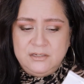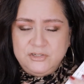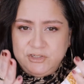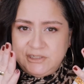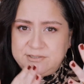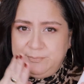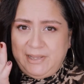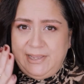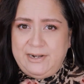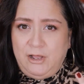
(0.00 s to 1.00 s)
you just
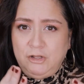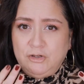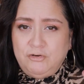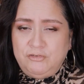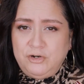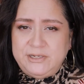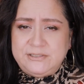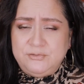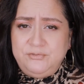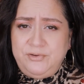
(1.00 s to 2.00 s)
apply it all over.
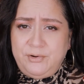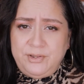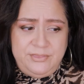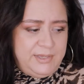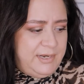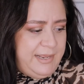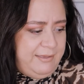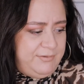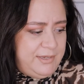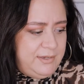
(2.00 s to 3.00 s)
It's very thick and
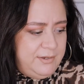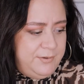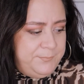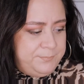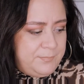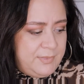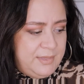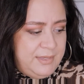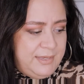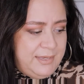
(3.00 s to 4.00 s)
heavy.
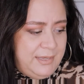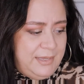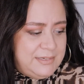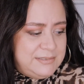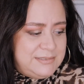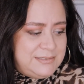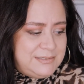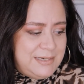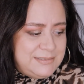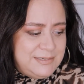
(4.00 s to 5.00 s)
It
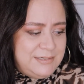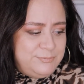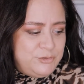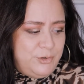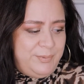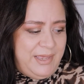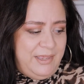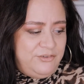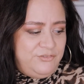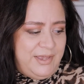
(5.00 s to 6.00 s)
doesn't absorb
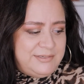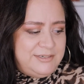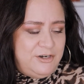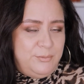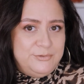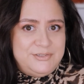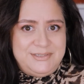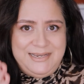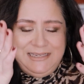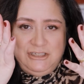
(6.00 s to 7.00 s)
as fast. It almost
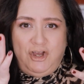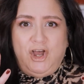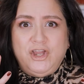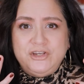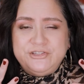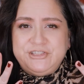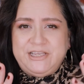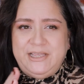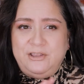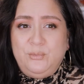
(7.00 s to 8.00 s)
stays on your
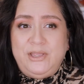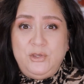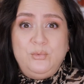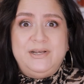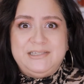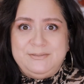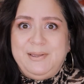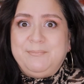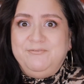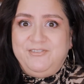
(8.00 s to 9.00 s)
skin the way you would
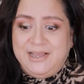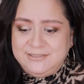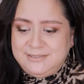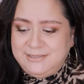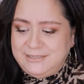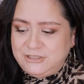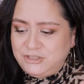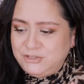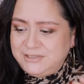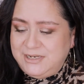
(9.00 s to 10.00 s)
expect Vaseline
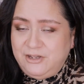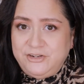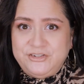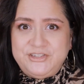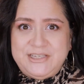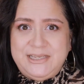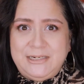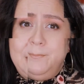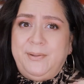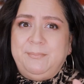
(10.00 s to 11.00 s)
to stay on your
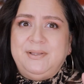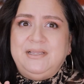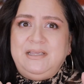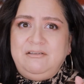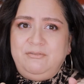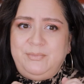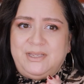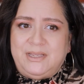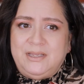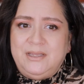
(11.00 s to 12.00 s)
skin. But believe
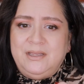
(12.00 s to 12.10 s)
me,